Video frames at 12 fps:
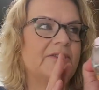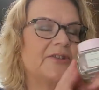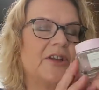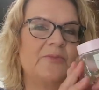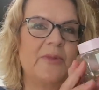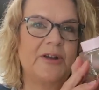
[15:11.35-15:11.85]

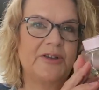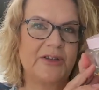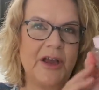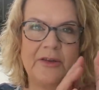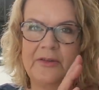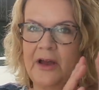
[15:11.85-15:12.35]
so much
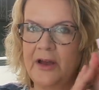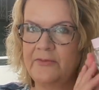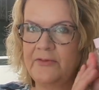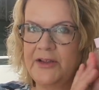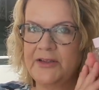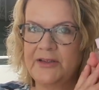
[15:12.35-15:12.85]
so that
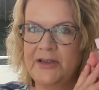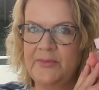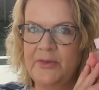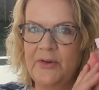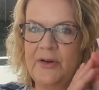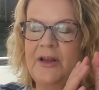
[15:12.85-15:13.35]
I've recently
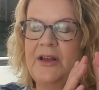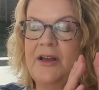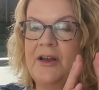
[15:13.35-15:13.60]
bought